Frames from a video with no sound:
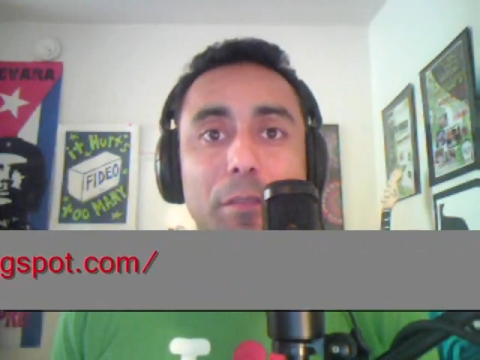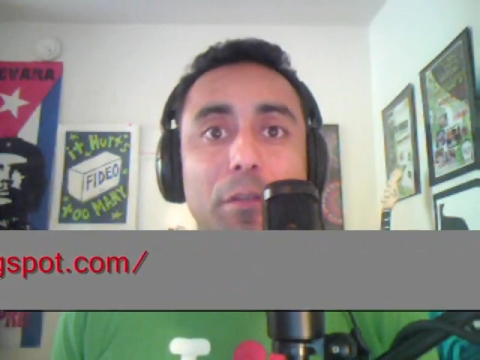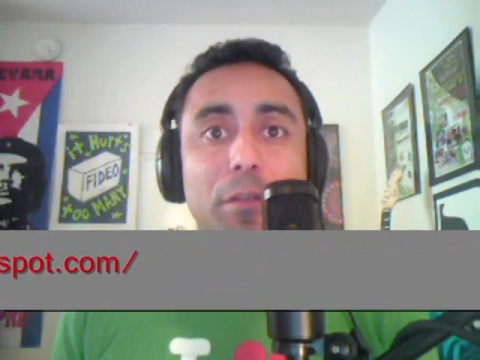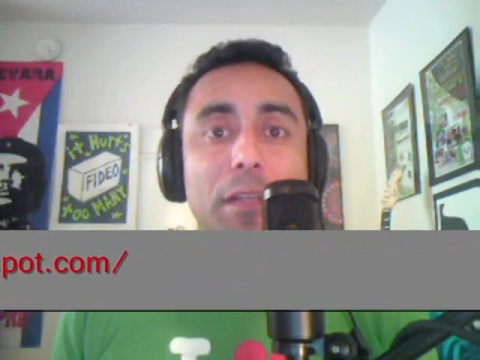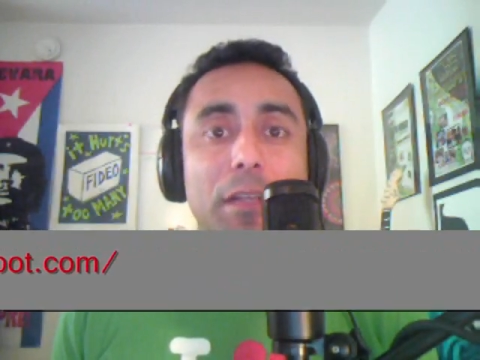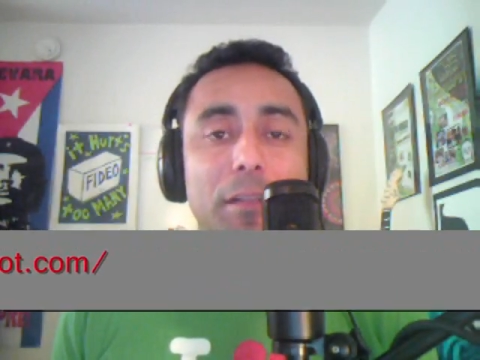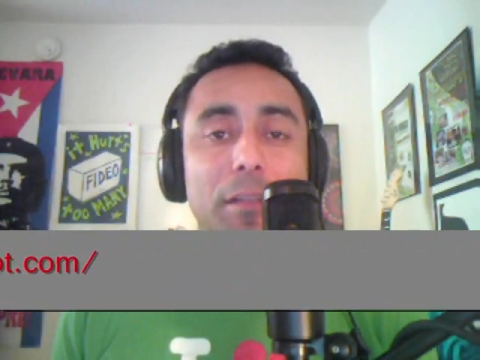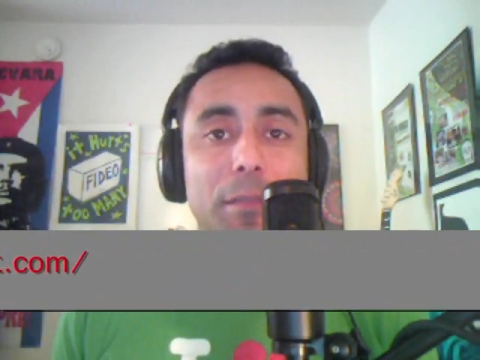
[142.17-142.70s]

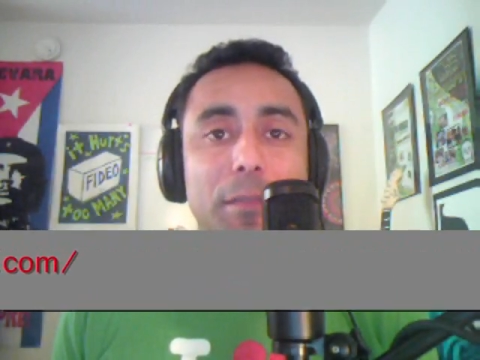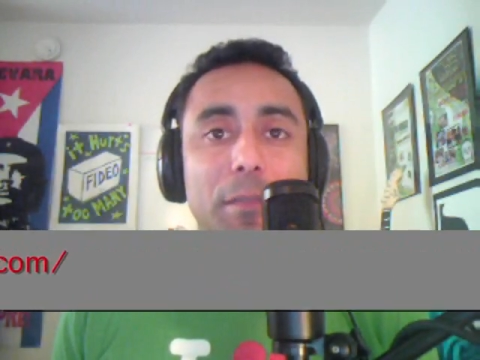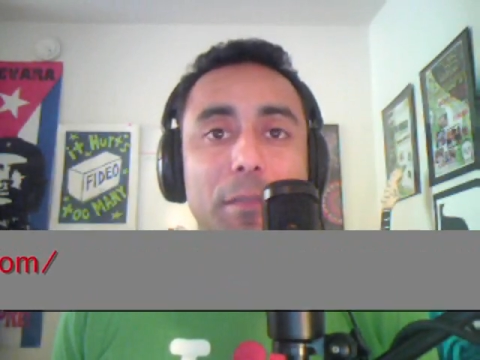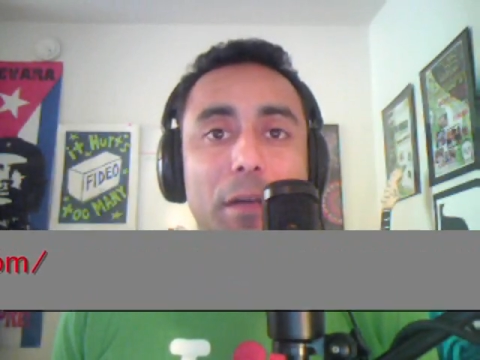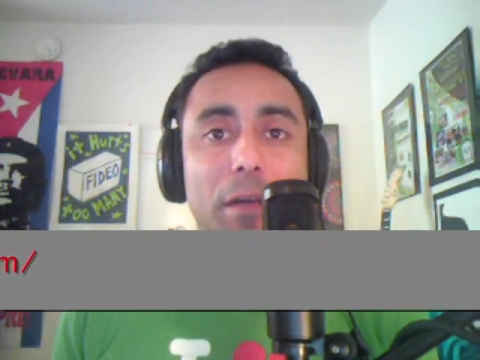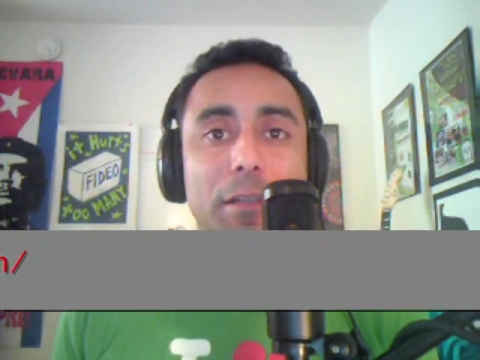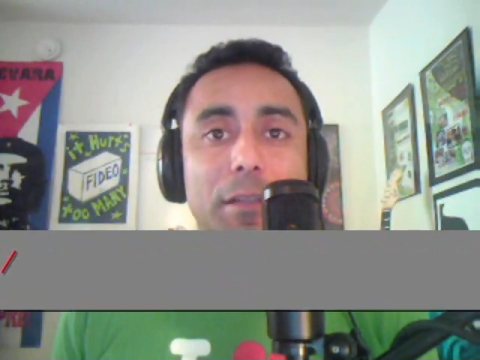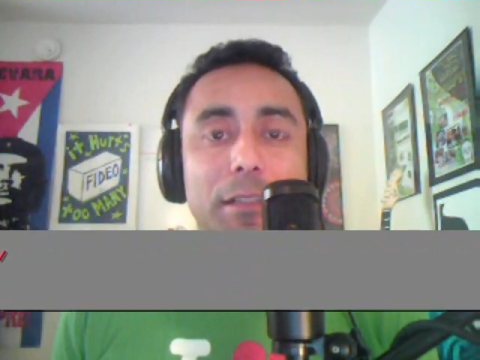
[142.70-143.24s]
more
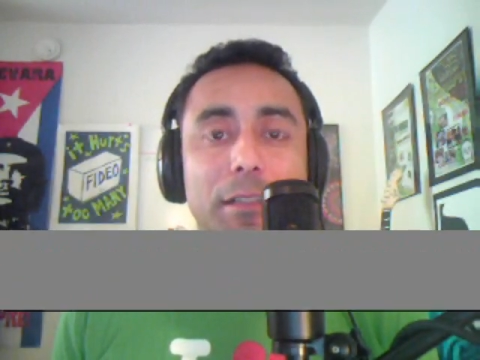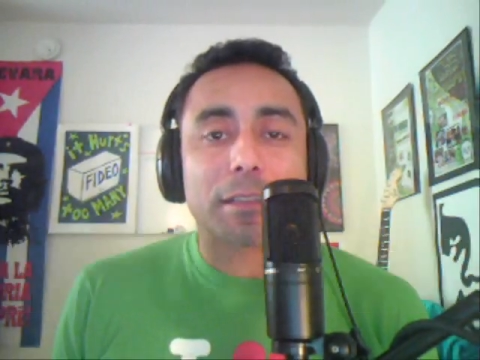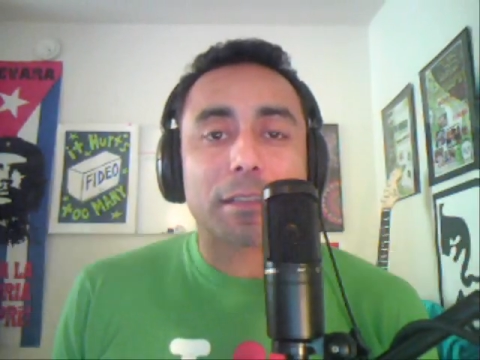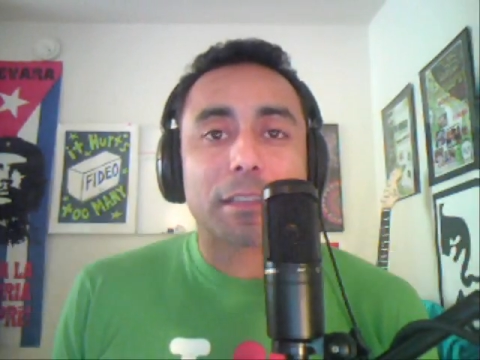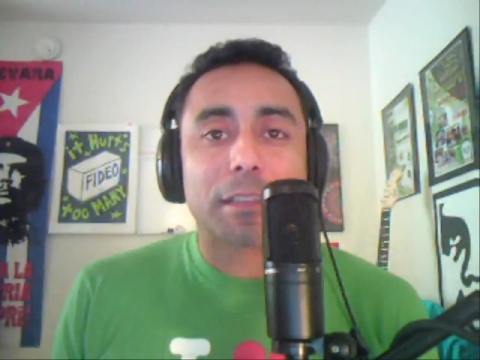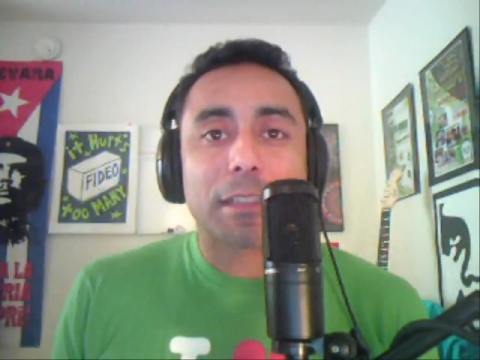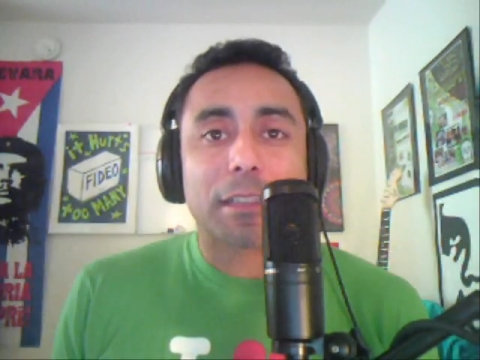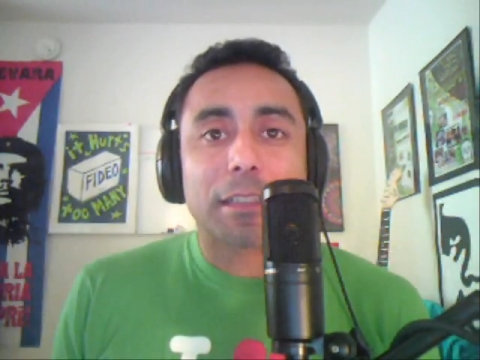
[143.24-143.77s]
announcements about
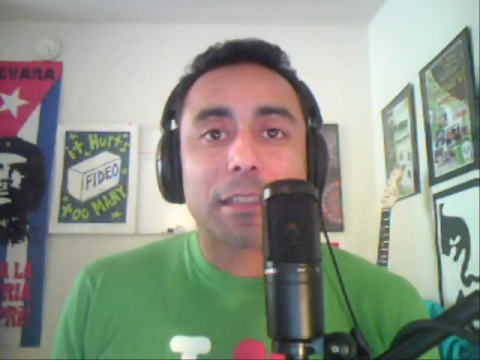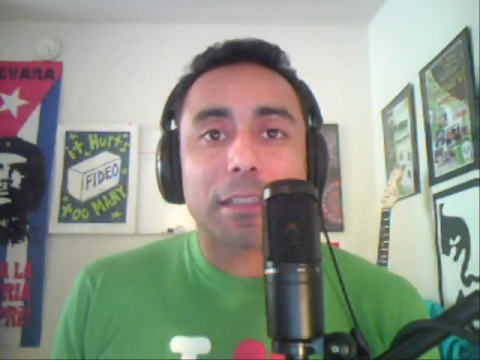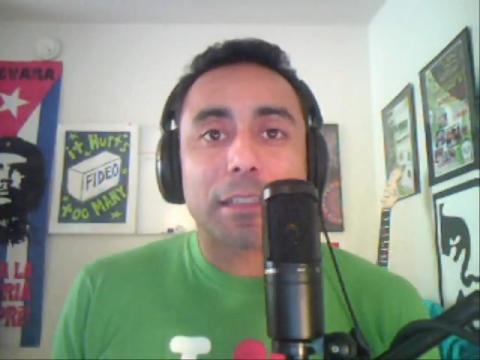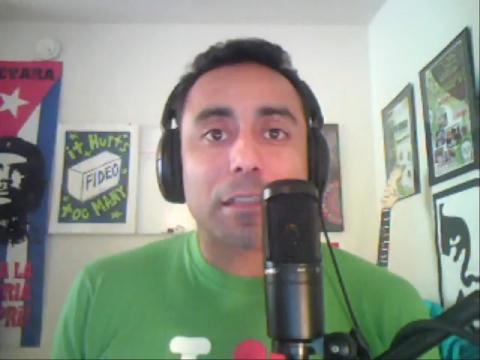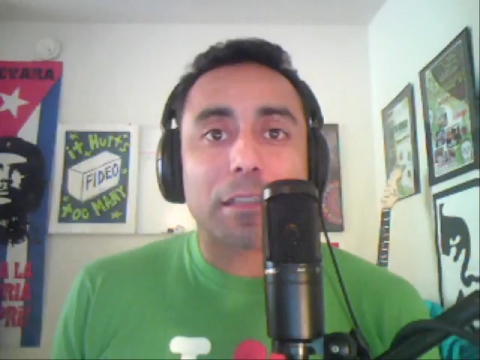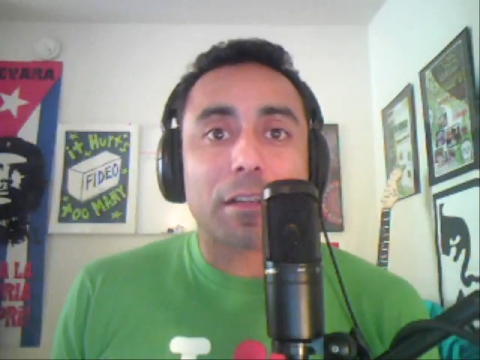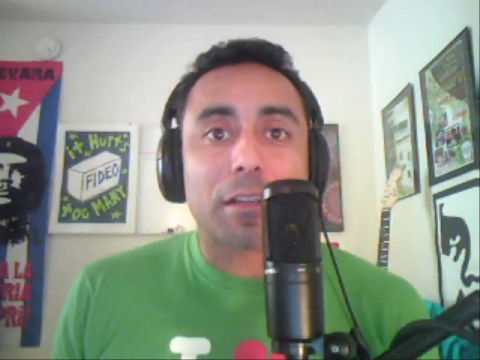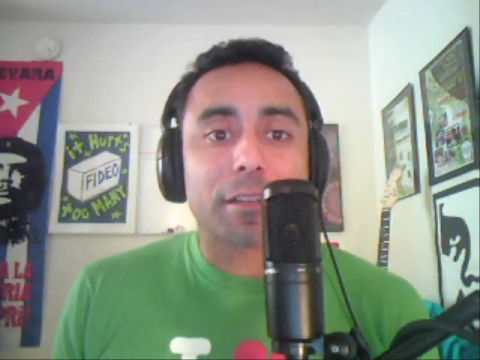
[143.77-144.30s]

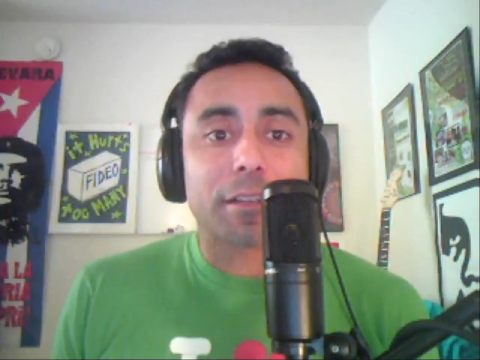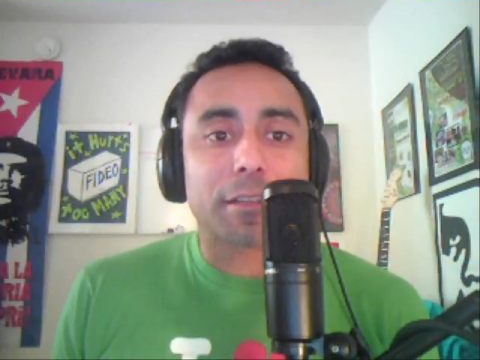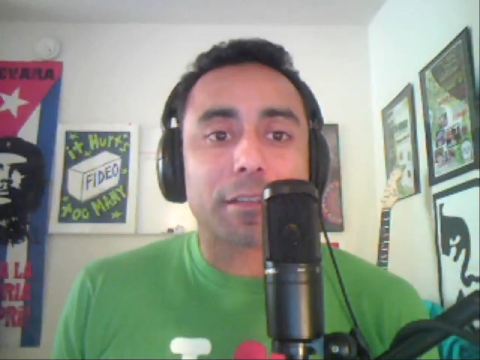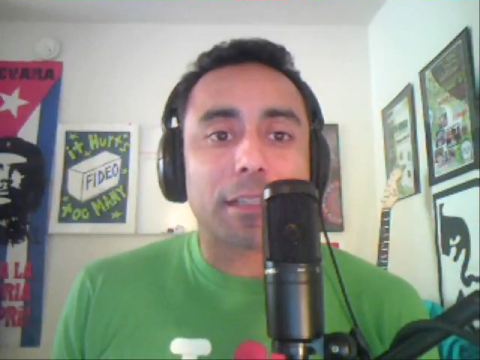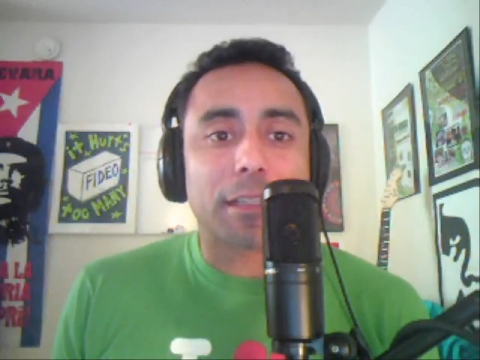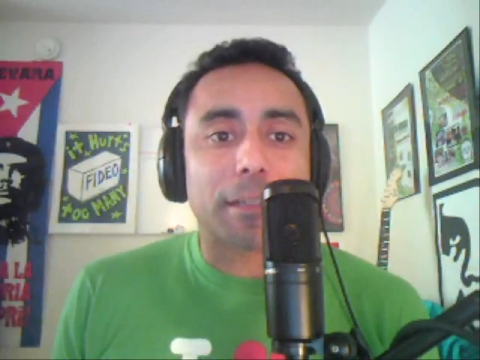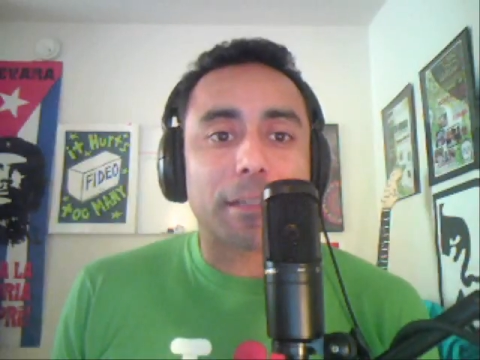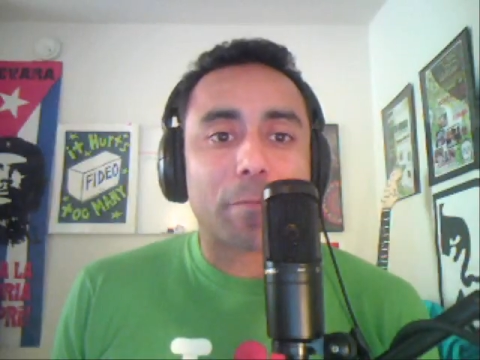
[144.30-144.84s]
us
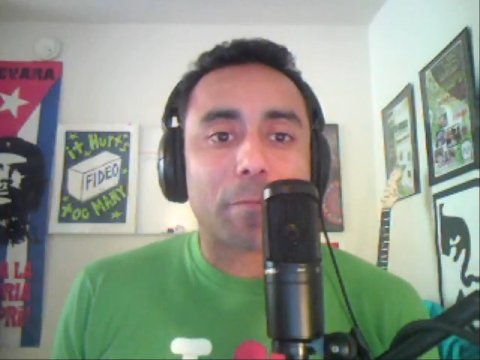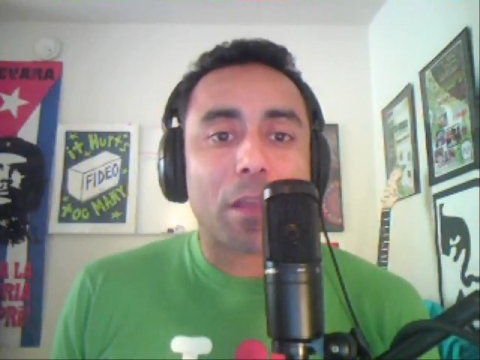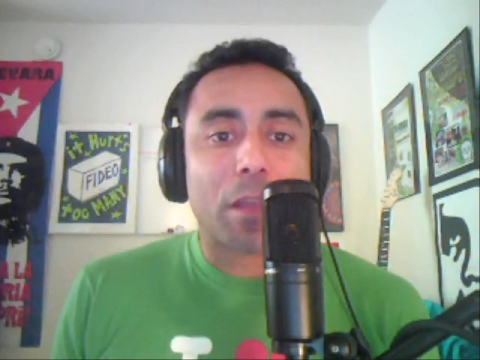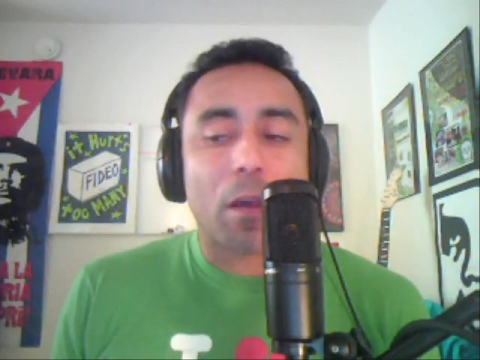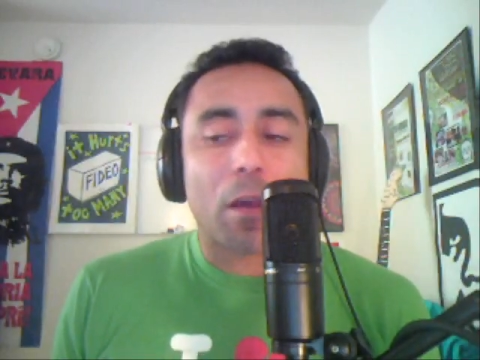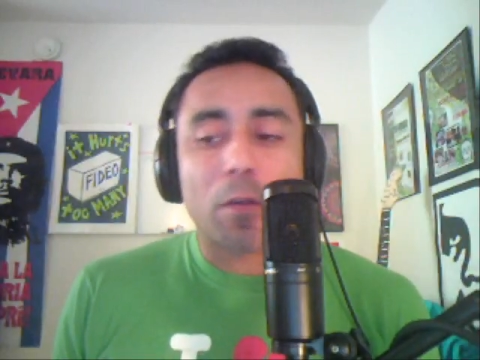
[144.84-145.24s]
online.